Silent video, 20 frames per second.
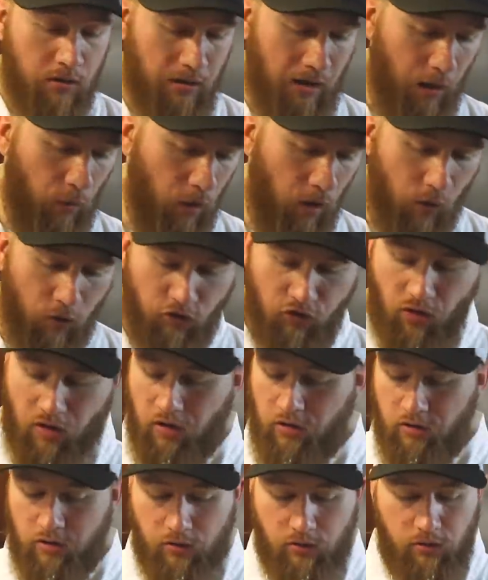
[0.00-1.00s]
Now what we're
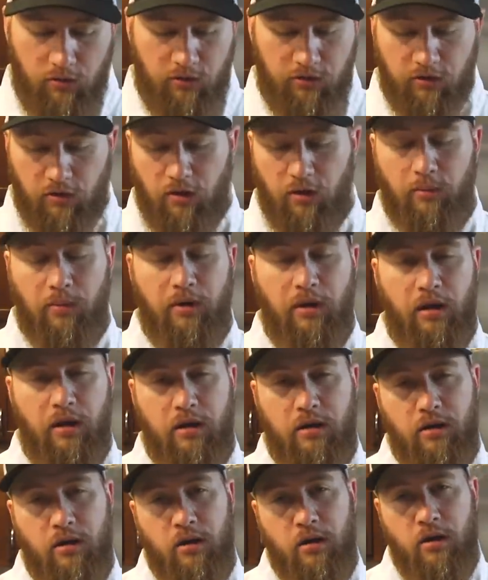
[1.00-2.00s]
trying to do is
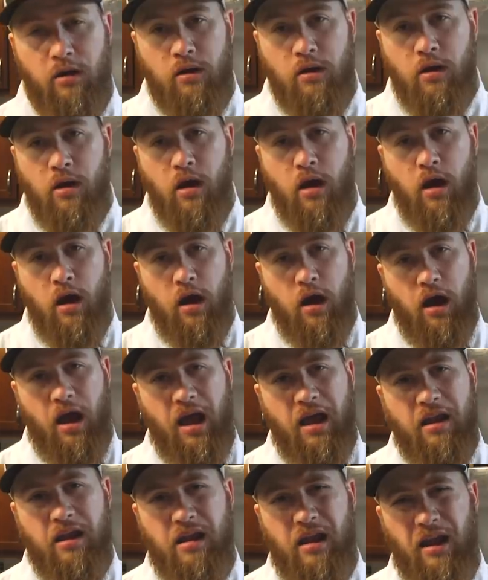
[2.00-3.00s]
eliminate
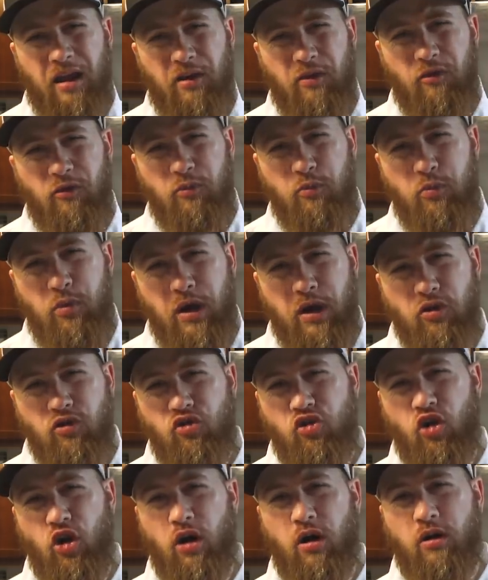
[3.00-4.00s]
uh, any kind of
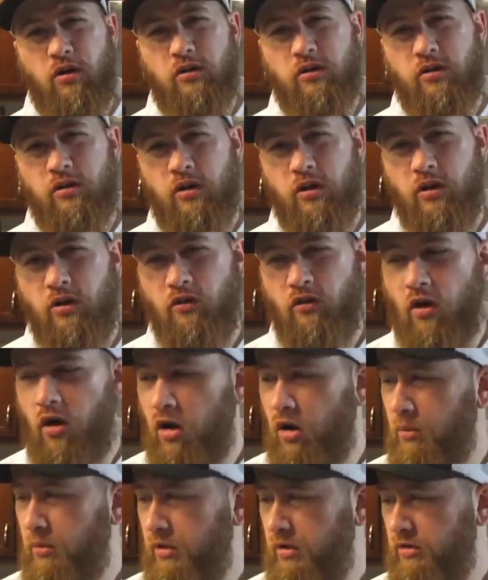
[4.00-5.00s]
big chunks of
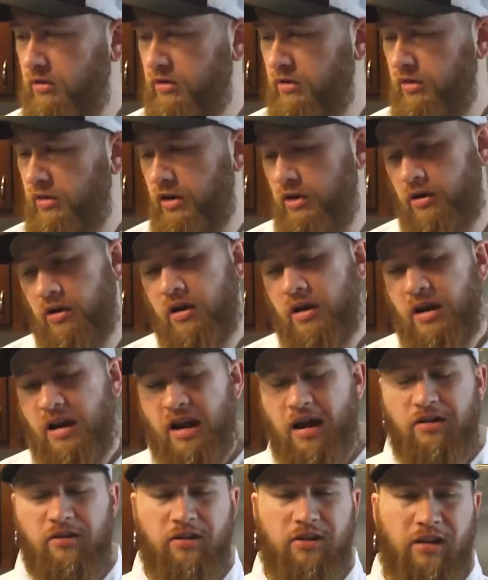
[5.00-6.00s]
almonds in there
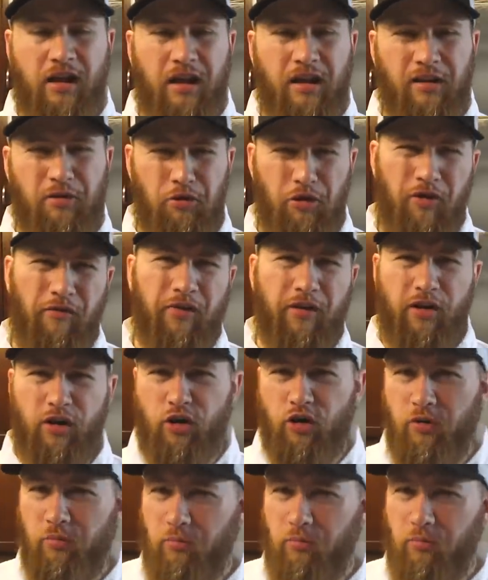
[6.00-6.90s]
and just kind of give it a